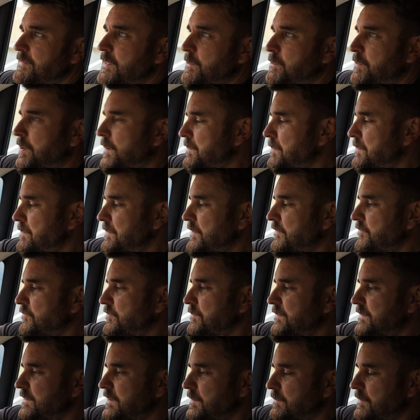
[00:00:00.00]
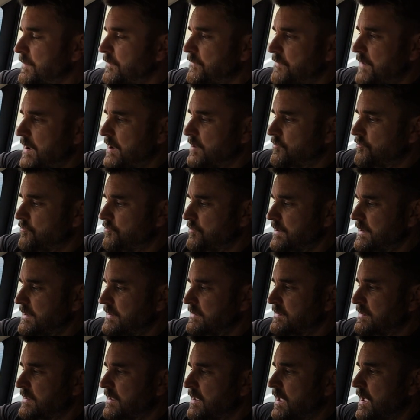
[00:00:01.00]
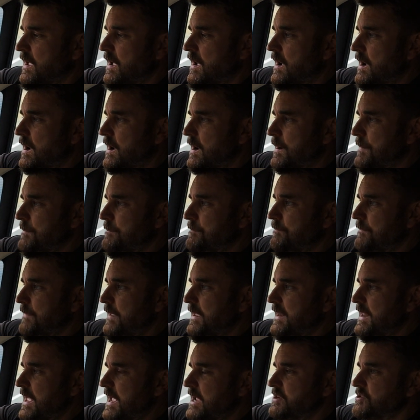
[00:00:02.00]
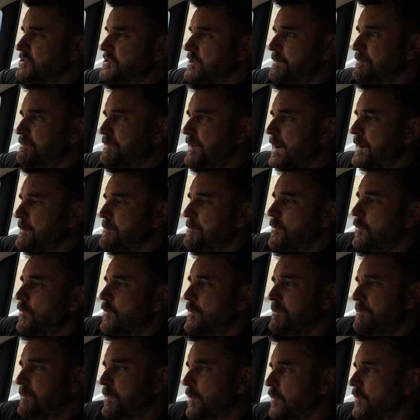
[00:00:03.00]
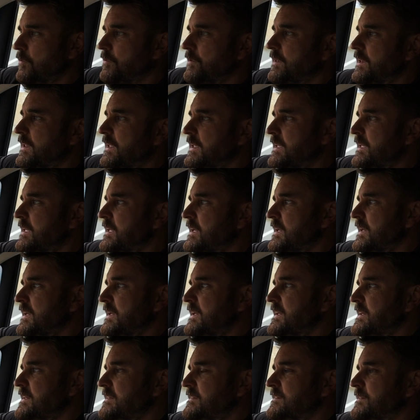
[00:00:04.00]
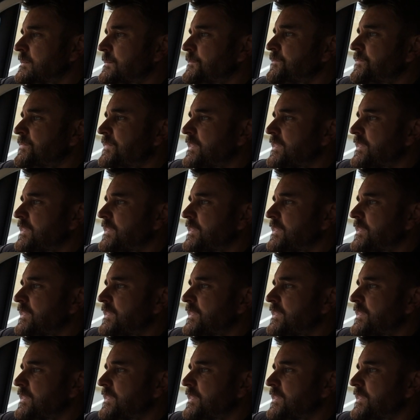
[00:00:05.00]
They're probably from similar factories in Asia, but more importantly is